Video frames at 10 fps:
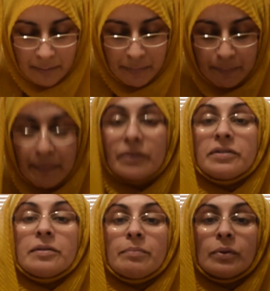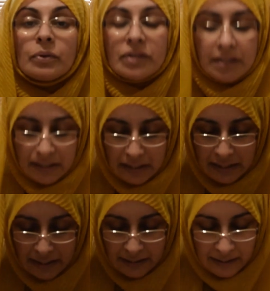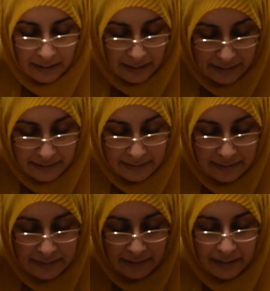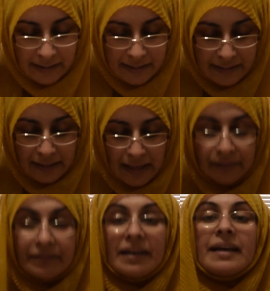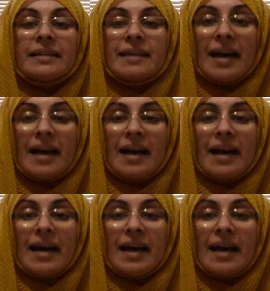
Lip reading: but most importantly, it is designed to galvanize